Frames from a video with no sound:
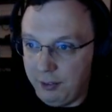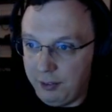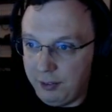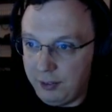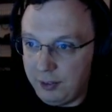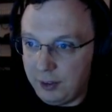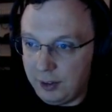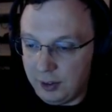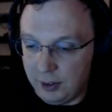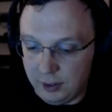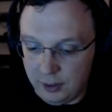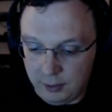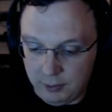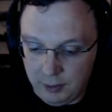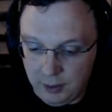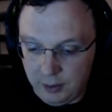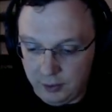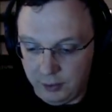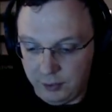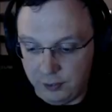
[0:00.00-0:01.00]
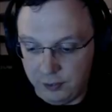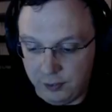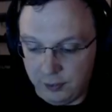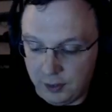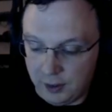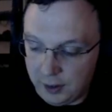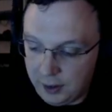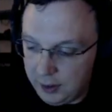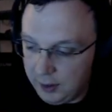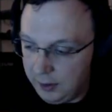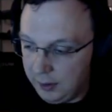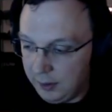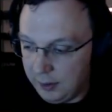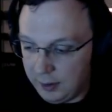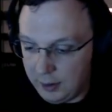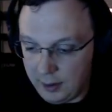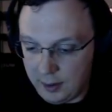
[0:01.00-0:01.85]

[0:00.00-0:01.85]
So let me find